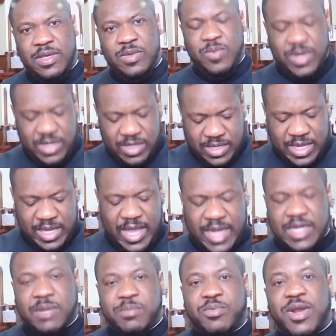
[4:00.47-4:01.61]
We are looking
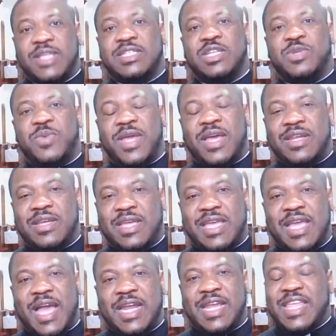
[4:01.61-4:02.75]
at the present, we are
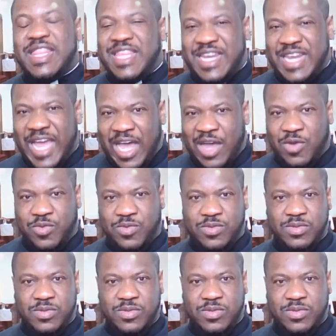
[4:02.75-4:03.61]
looking at the now